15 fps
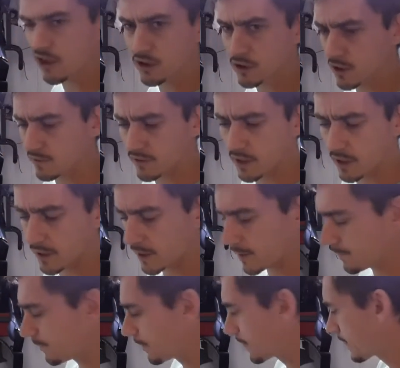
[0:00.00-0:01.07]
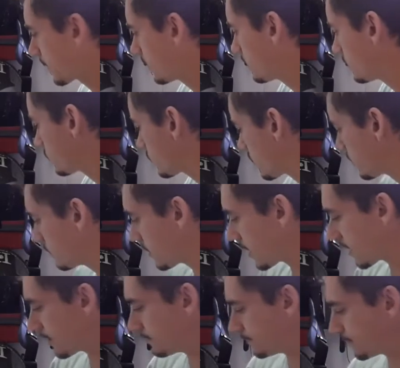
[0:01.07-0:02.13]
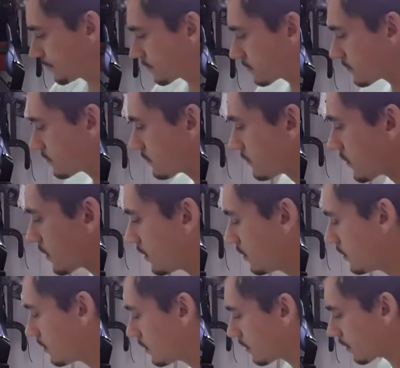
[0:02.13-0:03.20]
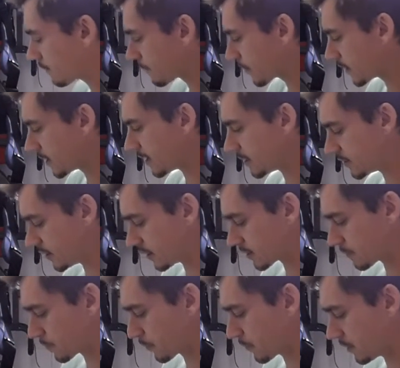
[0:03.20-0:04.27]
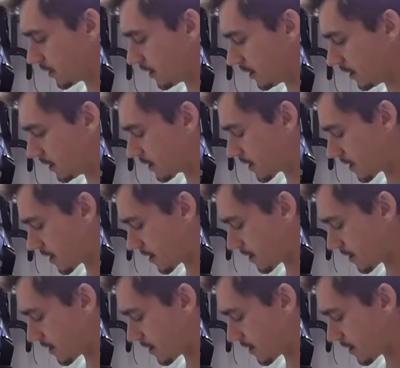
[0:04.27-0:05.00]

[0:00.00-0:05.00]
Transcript: Use it if you like. So I find it easier to put the